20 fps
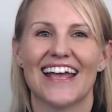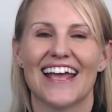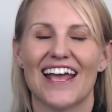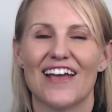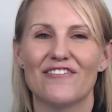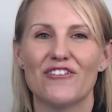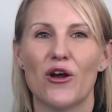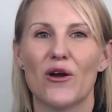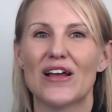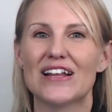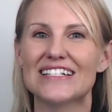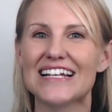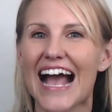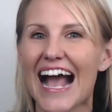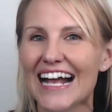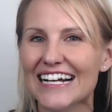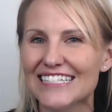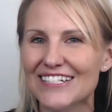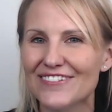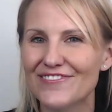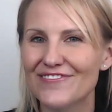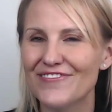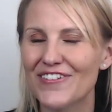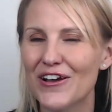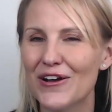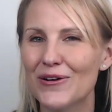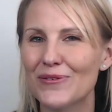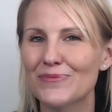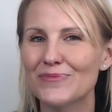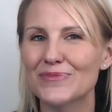If you're into action
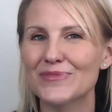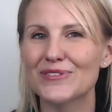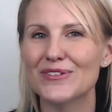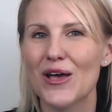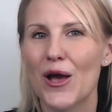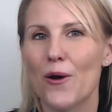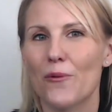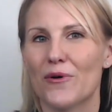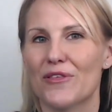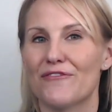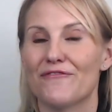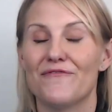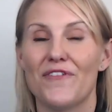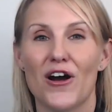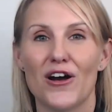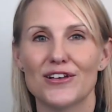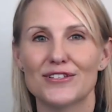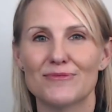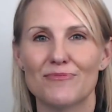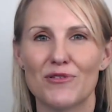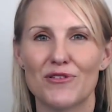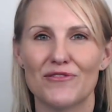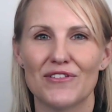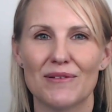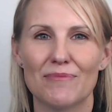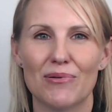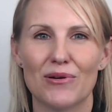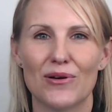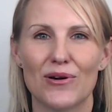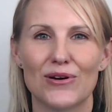films with
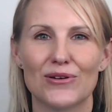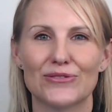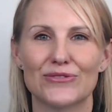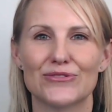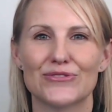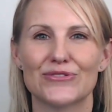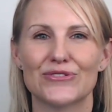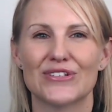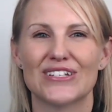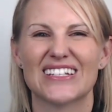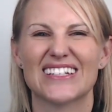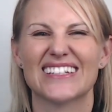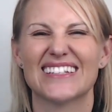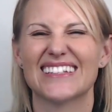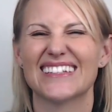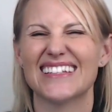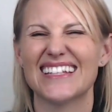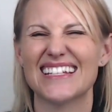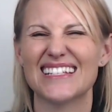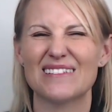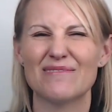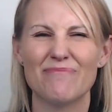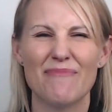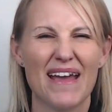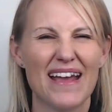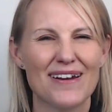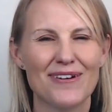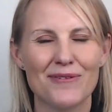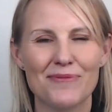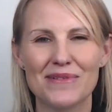fast-moving plots, this
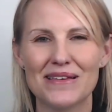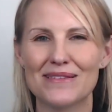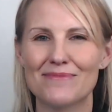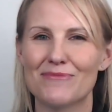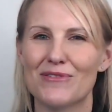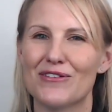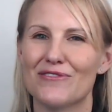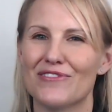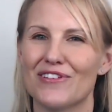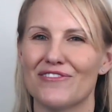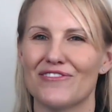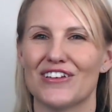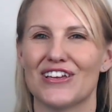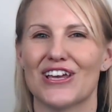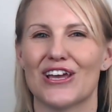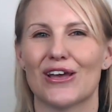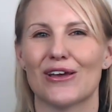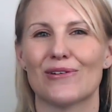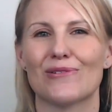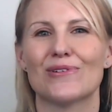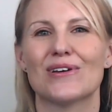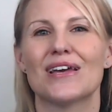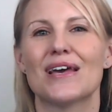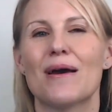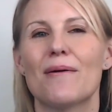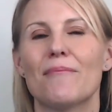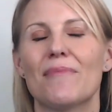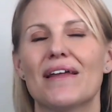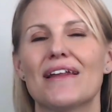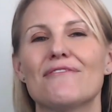may not be the movie for you.
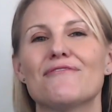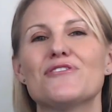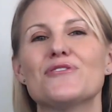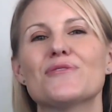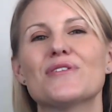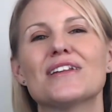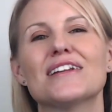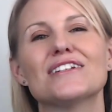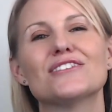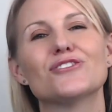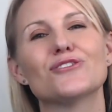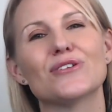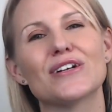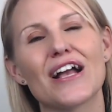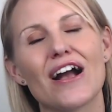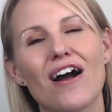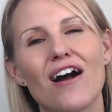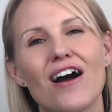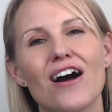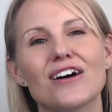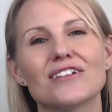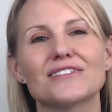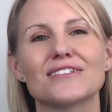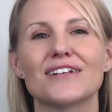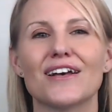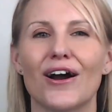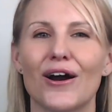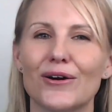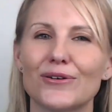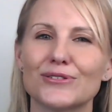But if you can enjoy art,
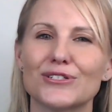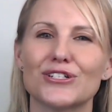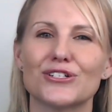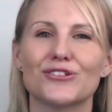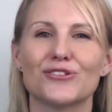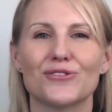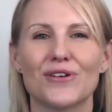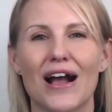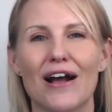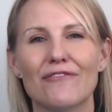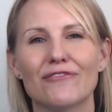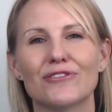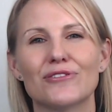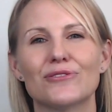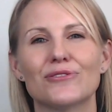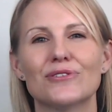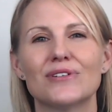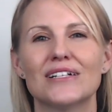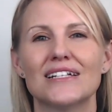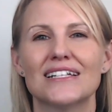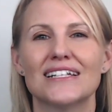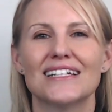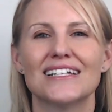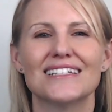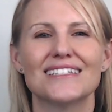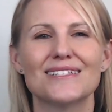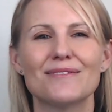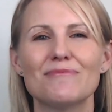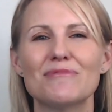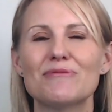culture, travel,
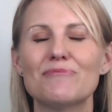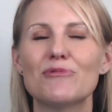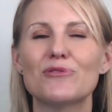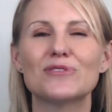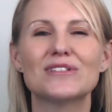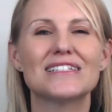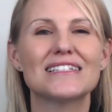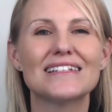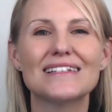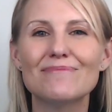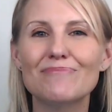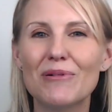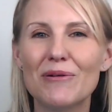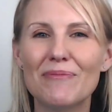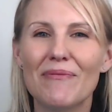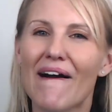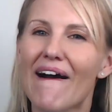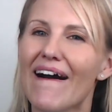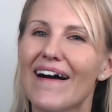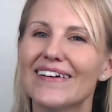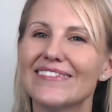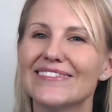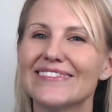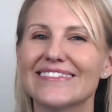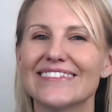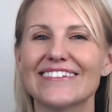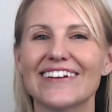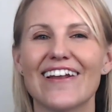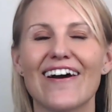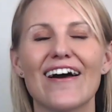and some of the more deeper
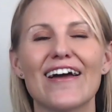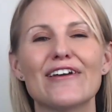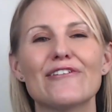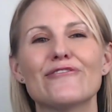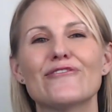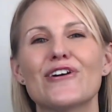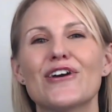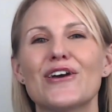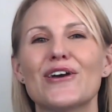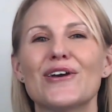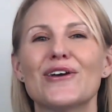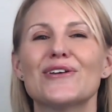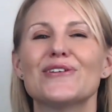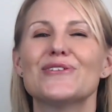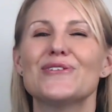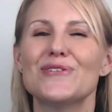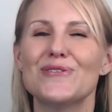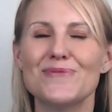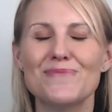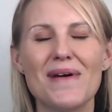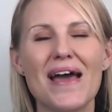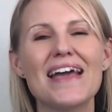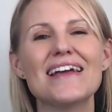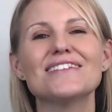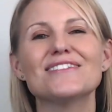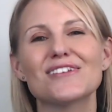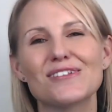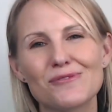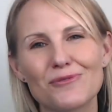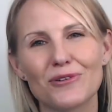parts to life, you
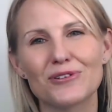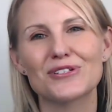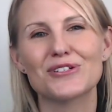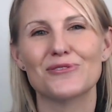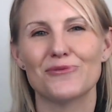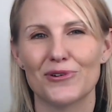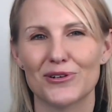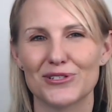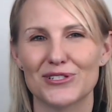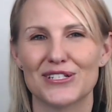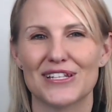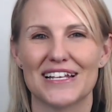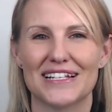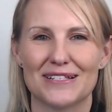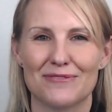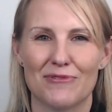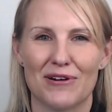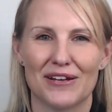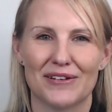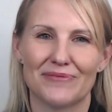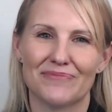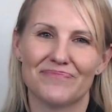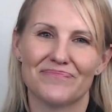may just want to watch this one.